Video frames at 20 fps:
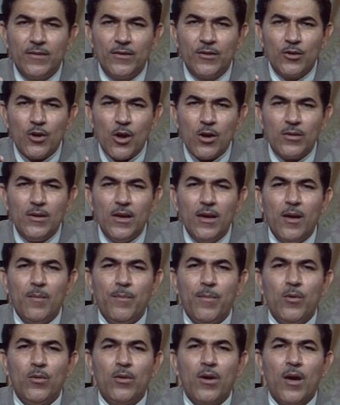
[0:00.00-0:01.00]
talking
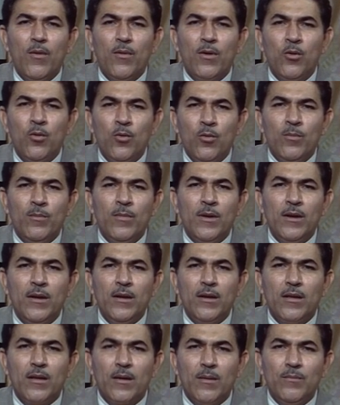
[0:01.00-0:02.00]
about our
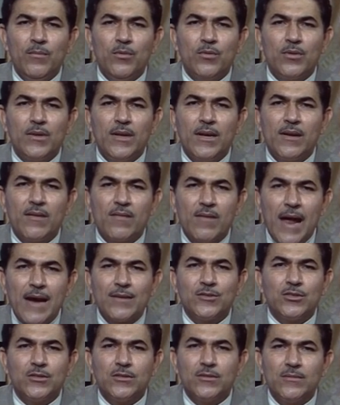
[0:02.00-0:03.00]
human computer
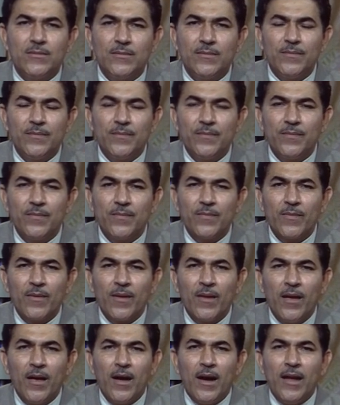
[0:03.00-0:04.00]
interaction,
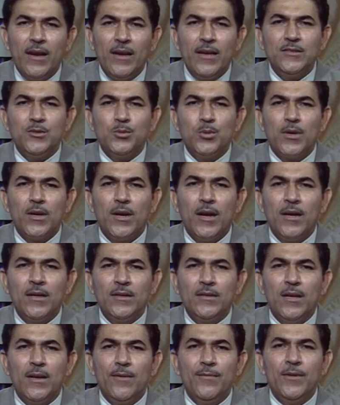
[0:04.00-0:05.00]
unless or
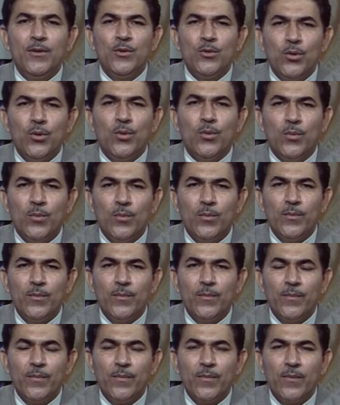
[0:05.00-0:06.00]
until we know
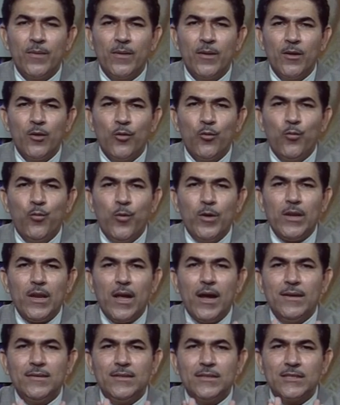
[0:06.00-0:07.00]
what
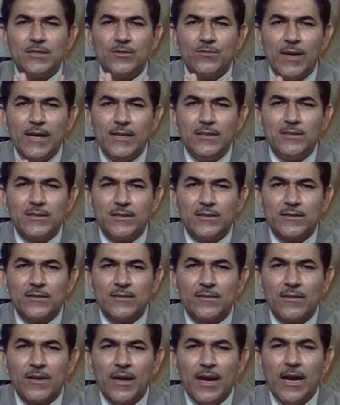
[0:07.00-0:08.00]
are the
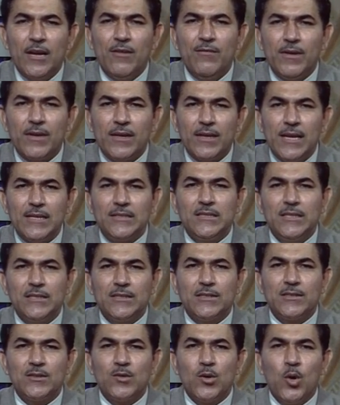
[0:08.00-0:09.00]
strengths and
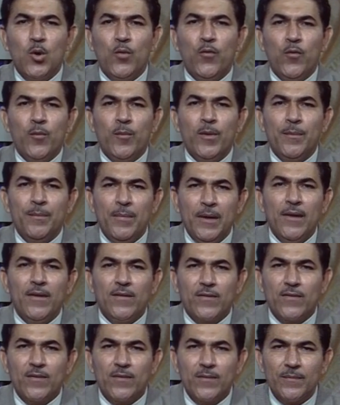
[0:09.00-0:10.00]
weaknesses of human
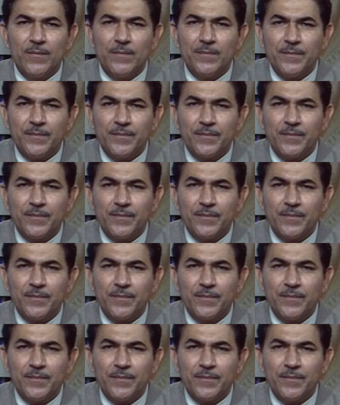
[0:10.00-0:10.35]
beings,